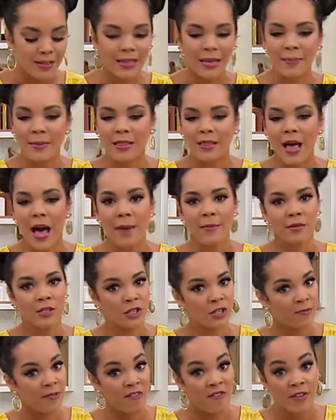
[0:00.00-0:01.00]
Lemon lime has
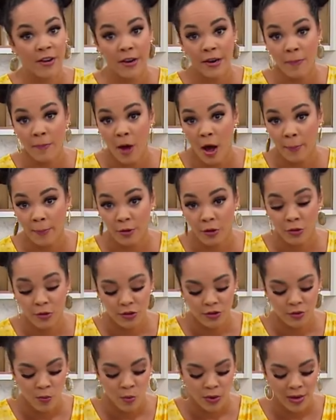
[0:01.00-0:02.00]
just been very popular
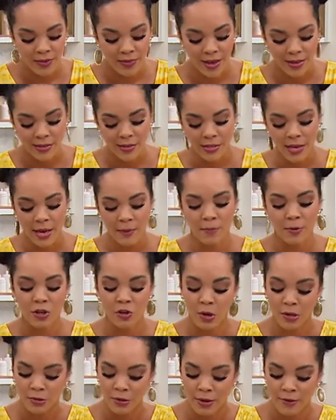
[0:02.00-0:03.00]
this morning. That scent, but
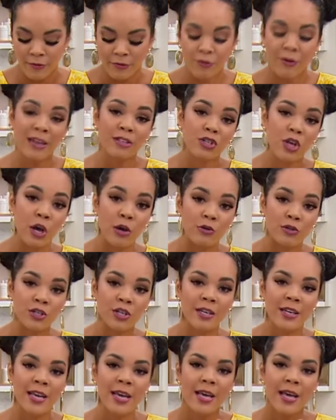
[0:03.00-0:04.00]
you also have fresh
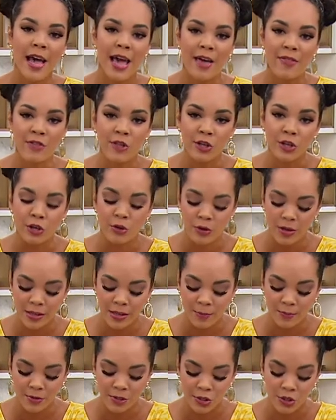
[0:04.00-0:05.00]
ocean and the
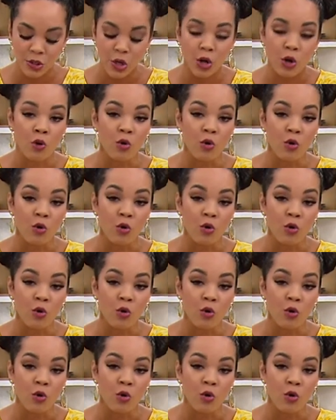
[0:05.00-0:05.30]
eucalyptus.